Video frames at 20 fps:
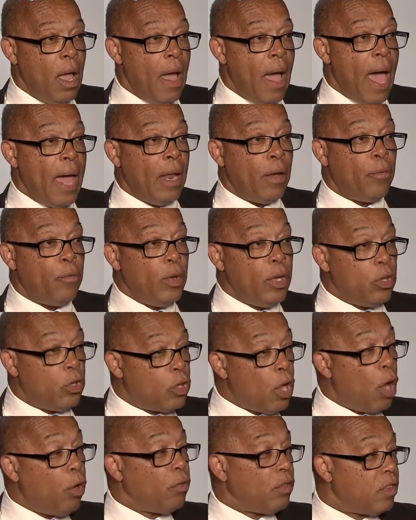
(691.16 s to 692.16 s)
And if we
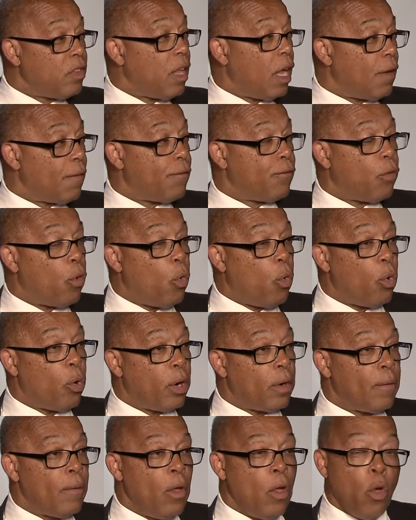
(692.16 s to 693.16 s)
don't step
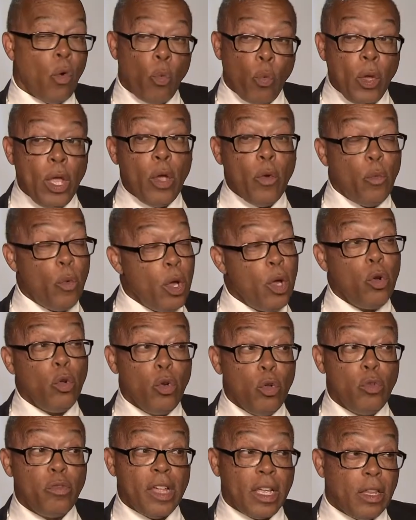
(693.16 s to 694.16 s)
forward, we will
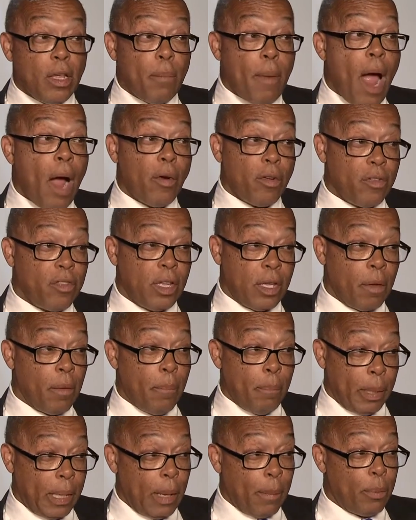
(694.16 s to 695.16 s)
lose that democracy,
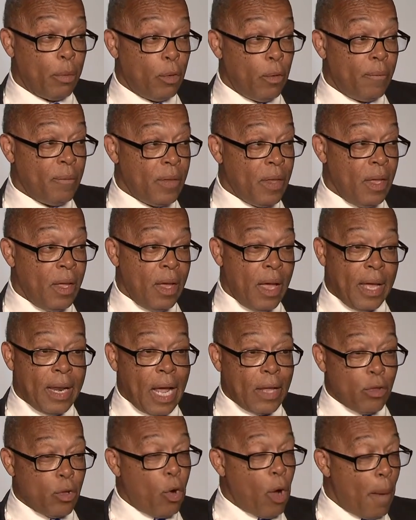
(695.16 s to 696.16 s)
people. And
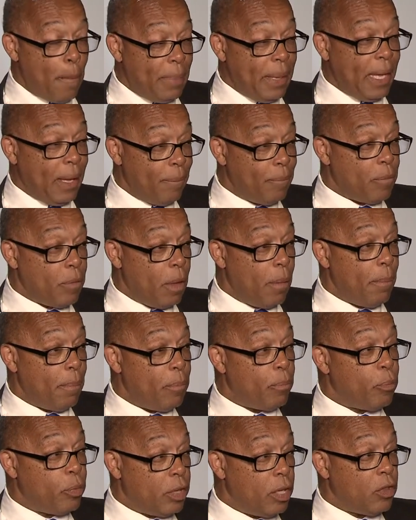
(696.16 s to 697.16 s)
I know I'm being,
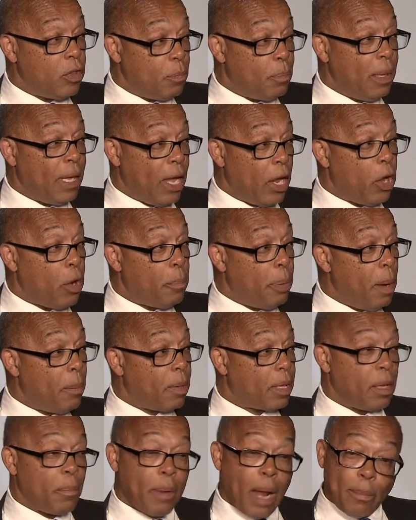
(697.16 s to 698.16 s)
this is being aired
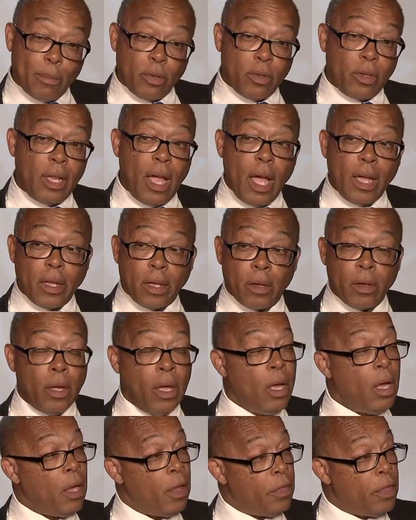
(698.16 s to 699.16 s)
publicly, but I'm going to tell you,
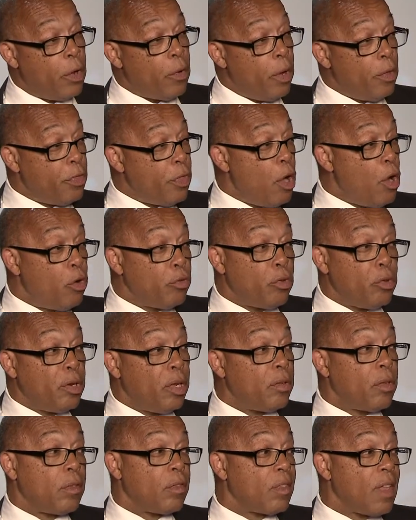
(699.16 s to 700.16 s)
there are those on the
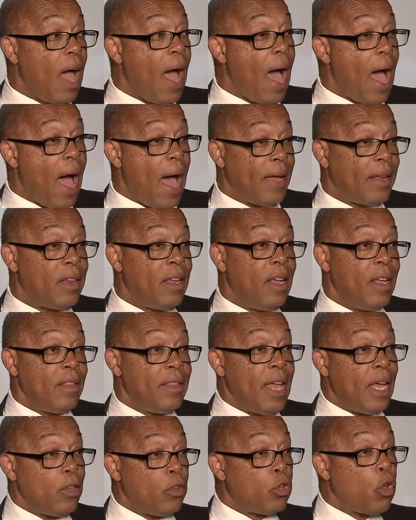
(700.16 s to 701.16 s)
other side
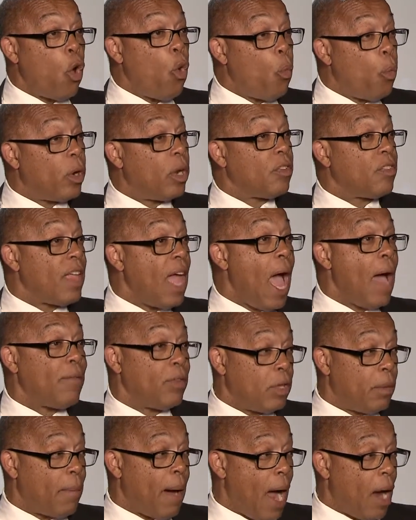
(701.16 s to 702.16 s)
that don't want us to have a
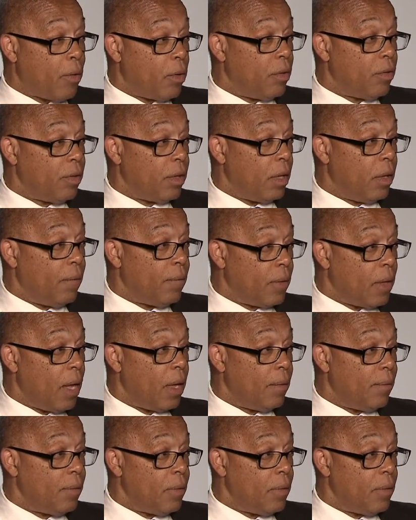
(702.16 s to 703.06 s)
democracy. Okay?